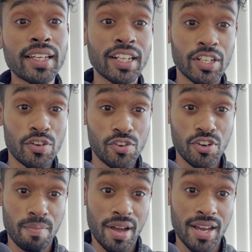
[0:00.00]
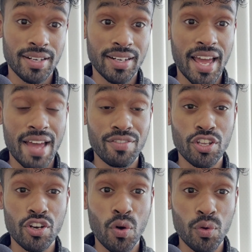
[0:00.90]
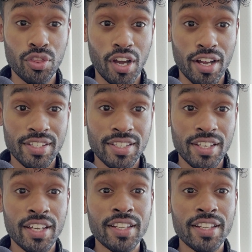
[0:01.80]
clearing your mind and having no thoughts.